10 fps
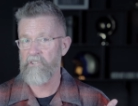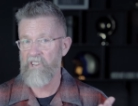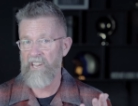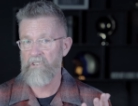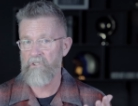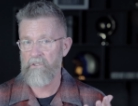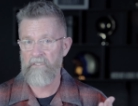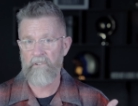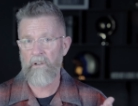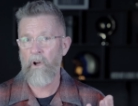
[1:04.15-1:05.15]
a change is
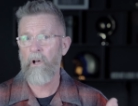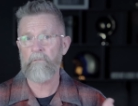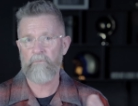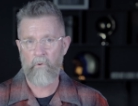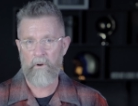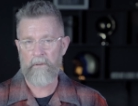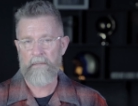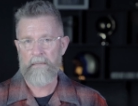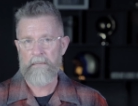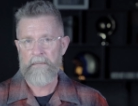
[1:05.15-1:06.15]
even called for.
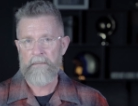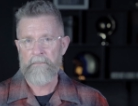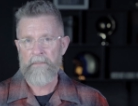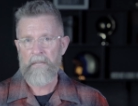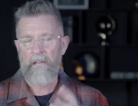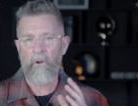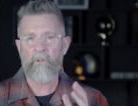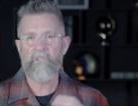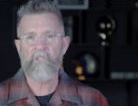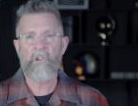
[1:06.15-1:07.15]
An
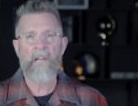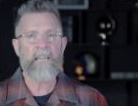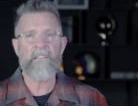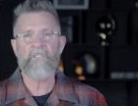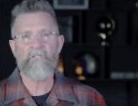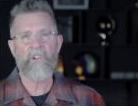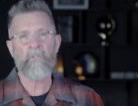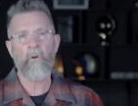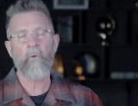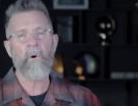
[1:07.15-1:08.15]
old Chinese
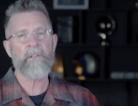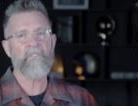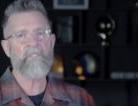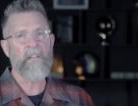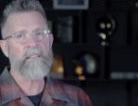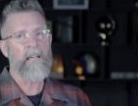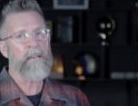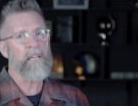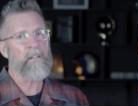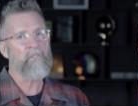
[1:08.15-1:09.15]
general once said
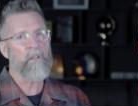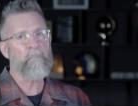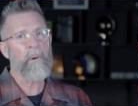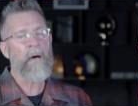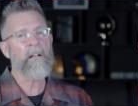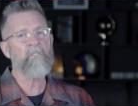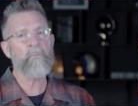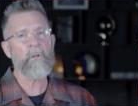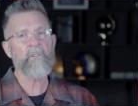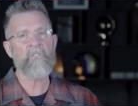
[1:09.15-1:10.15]
that it's
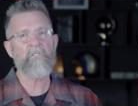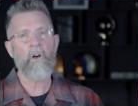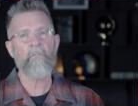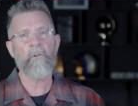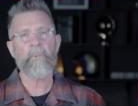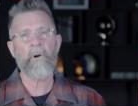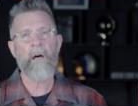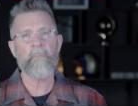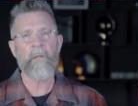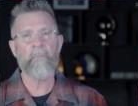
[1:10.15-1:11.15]
impossible to solve a
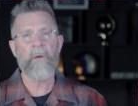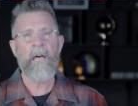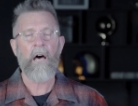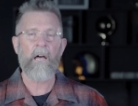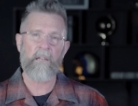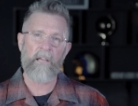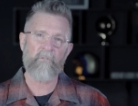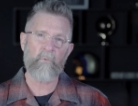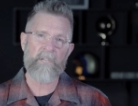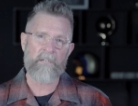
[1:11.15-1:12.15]
problem
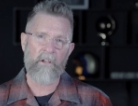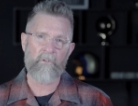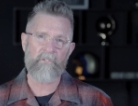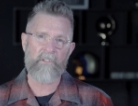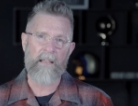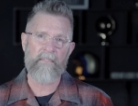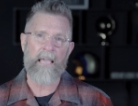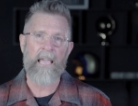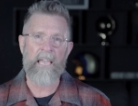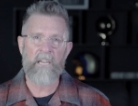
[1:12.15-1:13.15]
unless we can understand
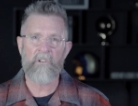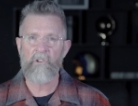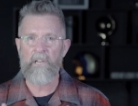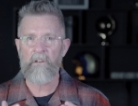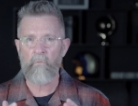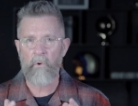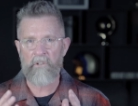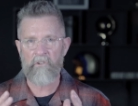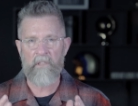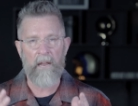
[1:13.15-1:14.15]
the age in
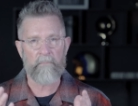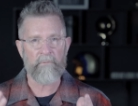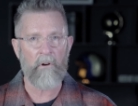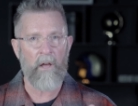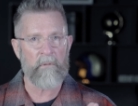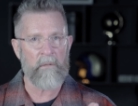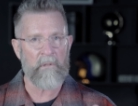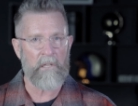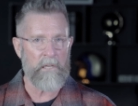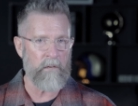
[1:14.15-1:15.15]
which that
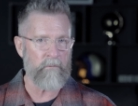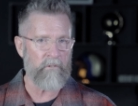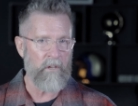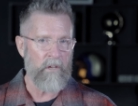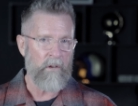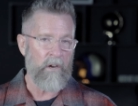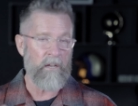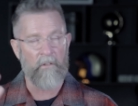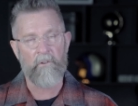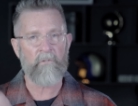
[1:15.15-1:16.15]
problem lives.
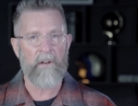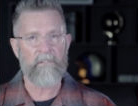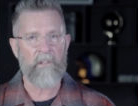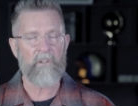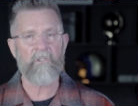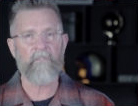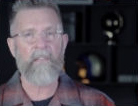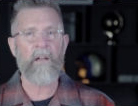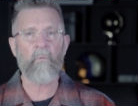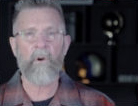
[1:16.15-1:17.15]
Another translation of
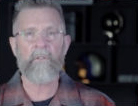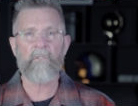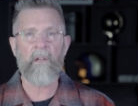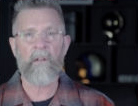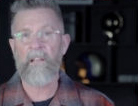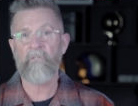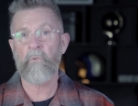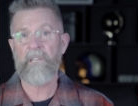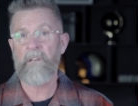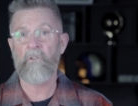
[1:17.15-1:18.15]
that was unless we can